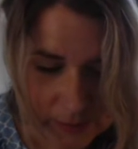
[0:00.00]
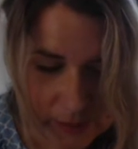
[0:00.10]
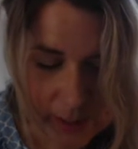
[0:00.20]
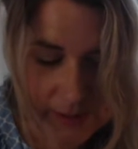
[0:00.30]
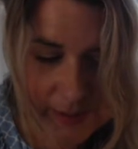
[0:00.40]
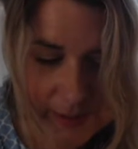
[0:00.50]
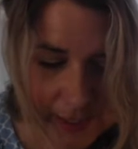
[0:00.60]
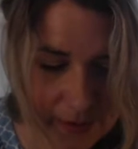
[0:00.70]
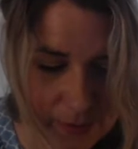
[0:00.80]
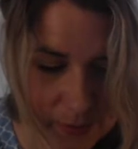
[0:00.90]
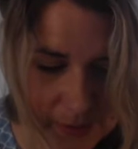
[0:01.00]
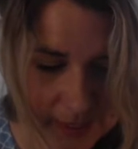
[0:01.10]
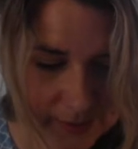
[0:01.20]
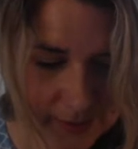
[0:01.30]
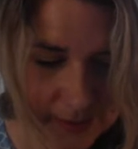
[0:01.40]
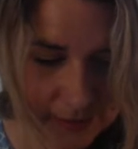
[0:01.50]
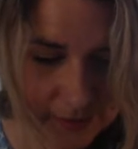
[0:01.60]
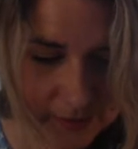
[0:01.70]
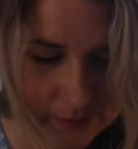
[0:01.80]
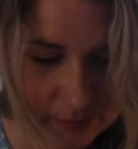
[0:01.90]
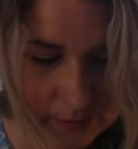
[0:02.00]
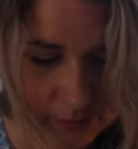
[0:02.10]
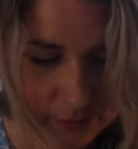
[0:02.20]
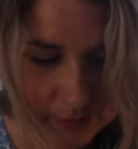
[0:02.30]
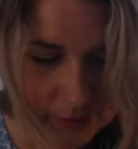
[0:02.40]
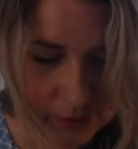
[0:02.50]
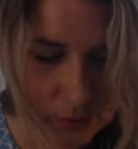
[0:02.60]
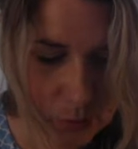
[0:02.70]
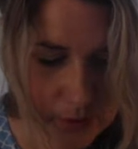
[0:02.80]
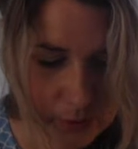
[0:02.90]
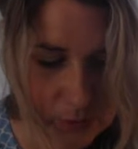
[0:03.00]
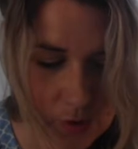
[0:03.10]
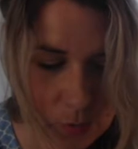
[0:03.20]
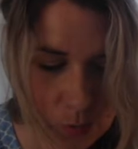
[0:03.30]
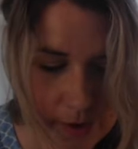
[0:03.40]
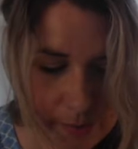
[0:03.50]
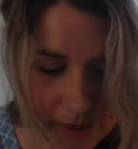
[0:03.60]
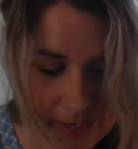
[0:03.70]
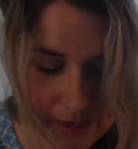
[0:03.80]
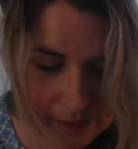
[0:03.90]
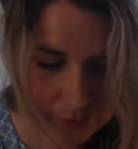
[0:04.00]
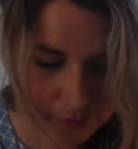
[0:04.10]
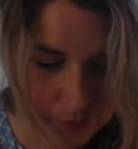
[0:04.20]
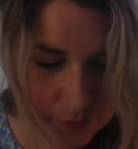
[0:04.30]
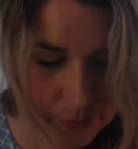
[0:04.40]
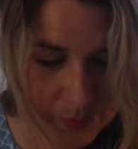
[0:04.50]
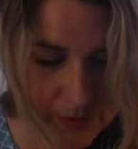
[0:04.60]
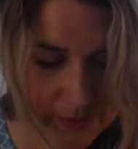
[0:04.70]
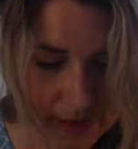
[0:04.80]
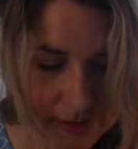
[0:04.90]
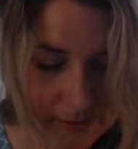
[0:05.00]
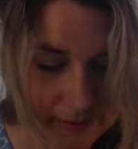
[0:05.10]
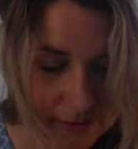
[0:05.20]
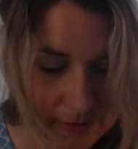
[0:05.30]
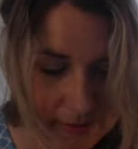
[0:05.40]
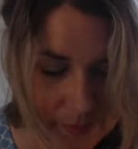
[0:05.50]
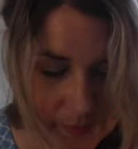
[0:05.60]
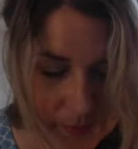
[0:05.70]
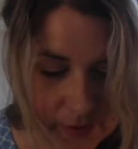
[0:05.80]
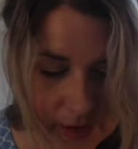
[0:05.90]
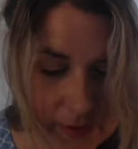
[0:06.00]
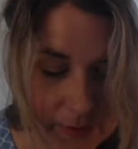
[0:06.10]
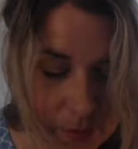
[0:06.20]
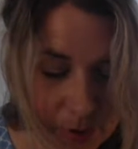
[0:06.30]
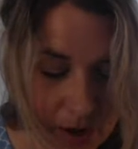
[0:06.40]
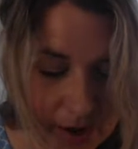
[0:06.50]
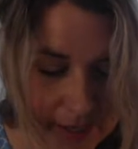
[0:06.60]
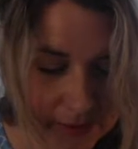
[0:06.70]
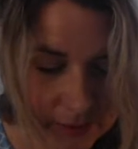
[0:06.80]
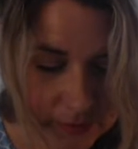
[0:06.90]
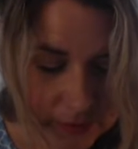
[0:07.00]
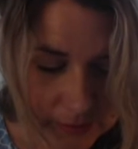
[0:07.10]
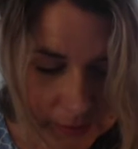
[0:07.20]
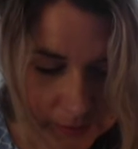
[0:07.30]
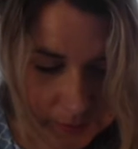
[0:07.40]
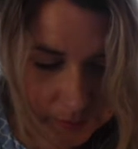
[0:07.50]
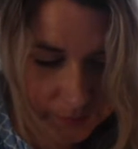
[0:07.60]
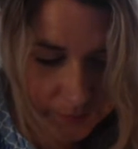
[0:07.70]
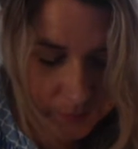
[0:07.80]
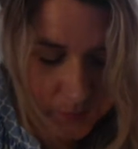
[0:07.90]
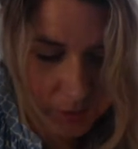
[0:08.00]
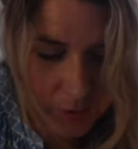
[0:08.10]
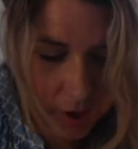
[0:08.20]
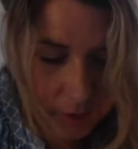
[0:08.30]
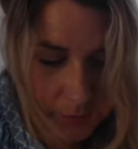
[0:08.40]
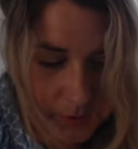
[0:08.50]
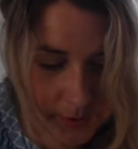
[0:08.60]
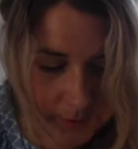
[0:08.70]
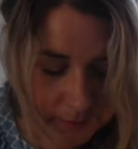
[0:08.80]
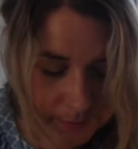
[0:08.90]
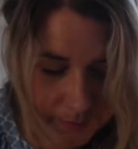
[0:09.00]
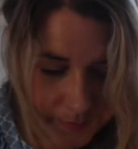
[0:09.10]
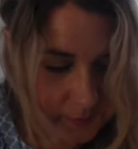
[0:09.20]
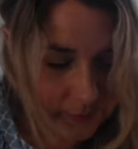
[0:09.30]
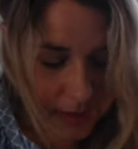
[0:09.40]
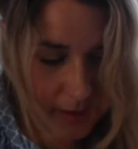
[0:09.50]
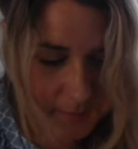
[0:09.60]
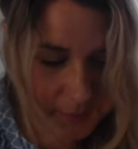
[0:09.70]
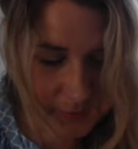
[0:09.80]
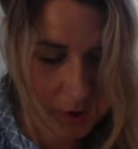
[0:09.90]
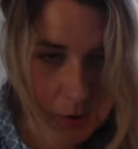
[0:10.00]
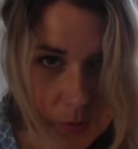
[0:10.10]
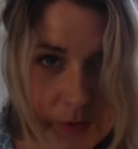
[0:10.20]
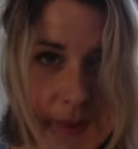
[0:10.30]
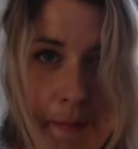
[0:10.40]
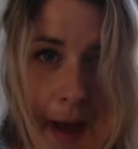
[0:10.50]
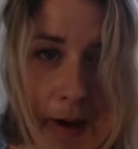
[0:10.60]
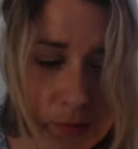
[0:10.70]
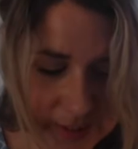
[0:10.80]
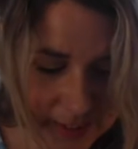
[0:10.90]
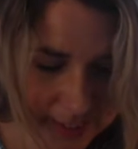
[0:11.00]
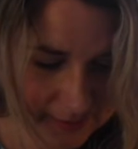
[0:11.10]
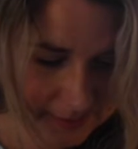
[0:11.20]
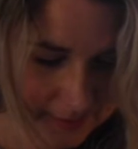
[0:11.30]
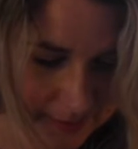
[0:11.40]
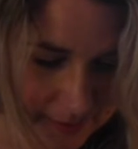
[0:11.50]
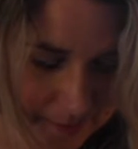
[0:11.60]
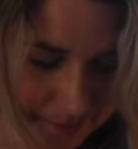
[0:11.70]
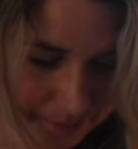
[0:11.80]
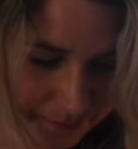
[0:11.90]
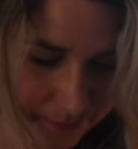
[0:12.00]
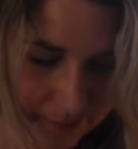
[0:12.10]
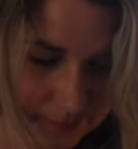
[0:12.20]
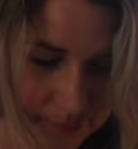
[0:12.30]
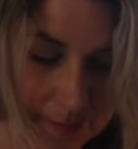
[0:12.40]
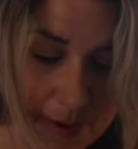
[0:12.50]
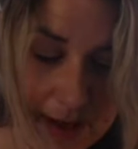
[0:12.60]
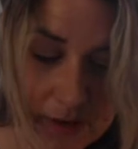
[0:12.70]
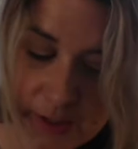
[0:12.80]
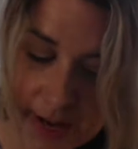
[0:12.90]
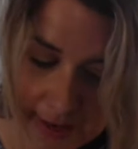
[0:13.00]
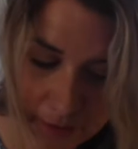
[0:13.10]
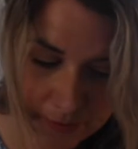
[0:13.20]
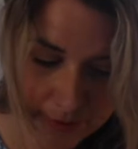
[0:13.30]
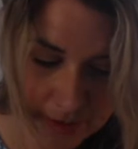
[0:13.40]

Her teeth were chattering. "You will not win me," thought the princess. Then she replied, "No, I am as cold as the mountain is." The man looked angry,